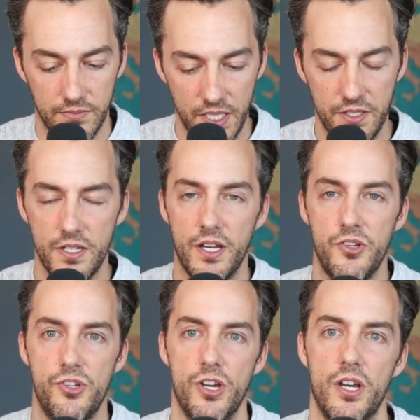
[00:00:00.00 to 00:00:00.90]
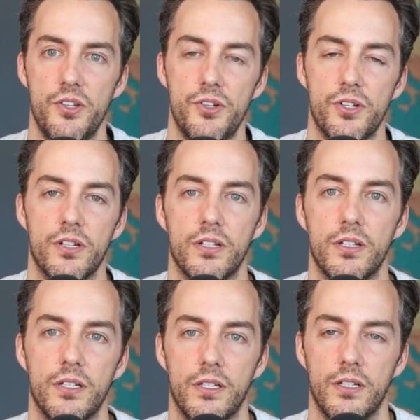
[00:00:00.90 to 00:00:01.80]
Let's not judge.
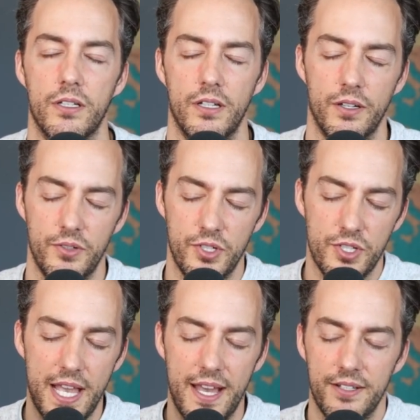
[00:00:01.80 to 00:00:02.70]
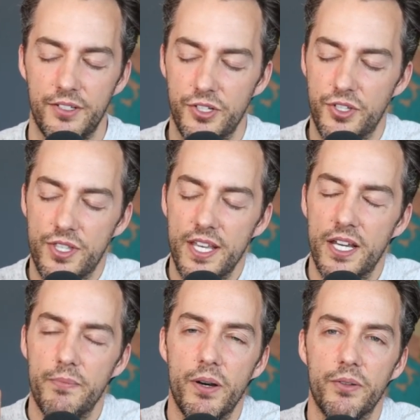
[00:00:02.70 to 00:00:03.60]
Now just just
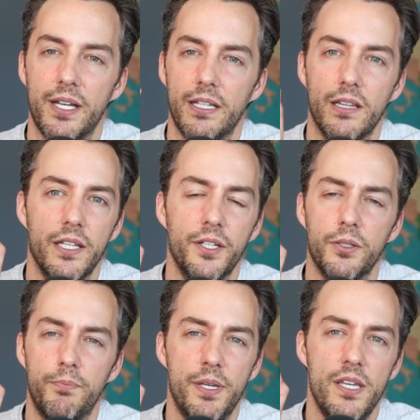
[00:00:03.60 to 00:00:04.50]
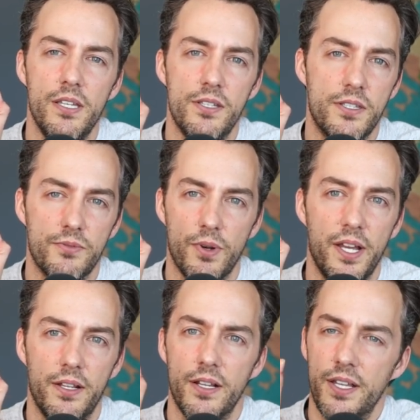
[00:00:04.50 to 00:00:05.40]
think about that little piece,
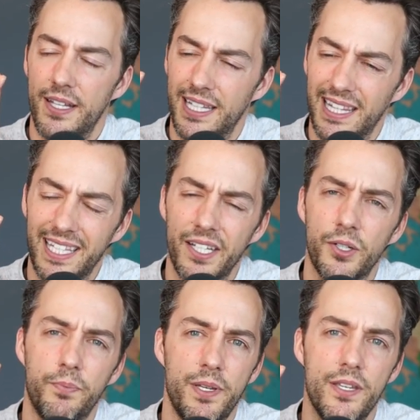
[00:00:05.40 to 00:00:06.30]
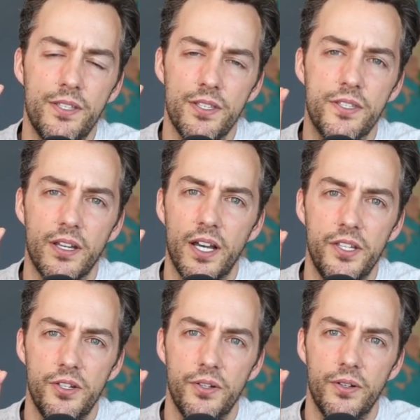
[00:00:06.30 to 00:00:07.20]
right? That little piece
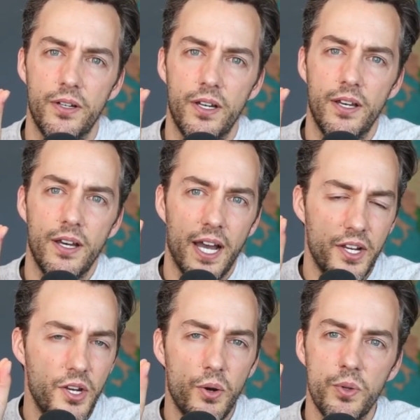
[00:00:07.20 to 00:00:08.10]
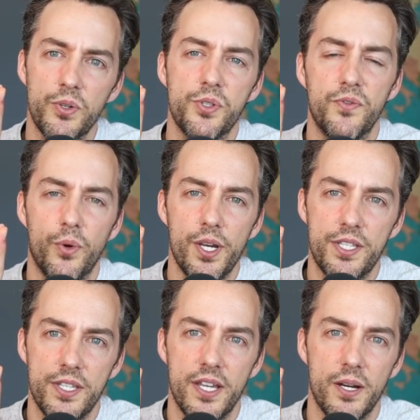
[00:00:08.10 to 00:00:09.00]
inside you. I know there's a
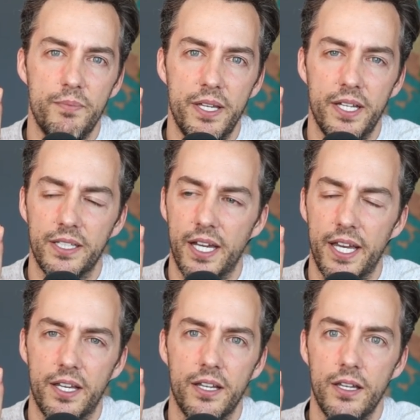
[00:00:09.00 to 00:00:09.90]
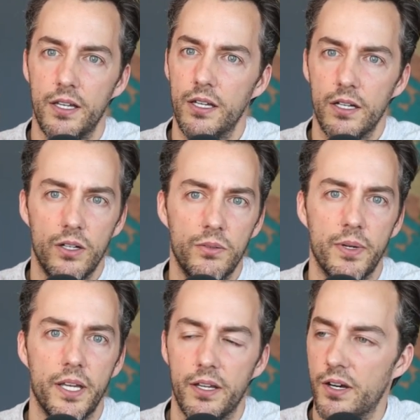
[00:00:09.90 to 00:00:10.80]
voice in there being like, "Oh
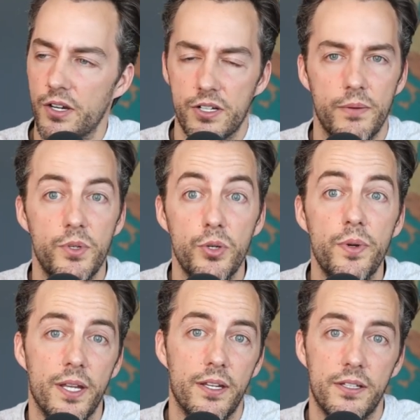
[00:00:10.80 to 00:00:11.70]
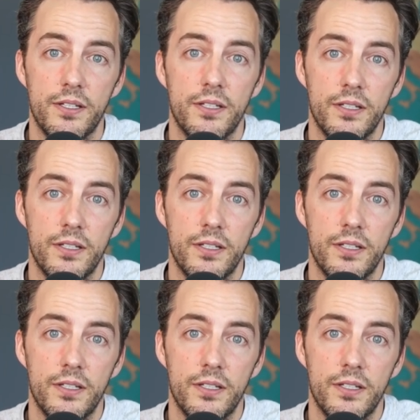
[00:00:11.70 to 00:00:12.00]
my gosh, I'm doing it."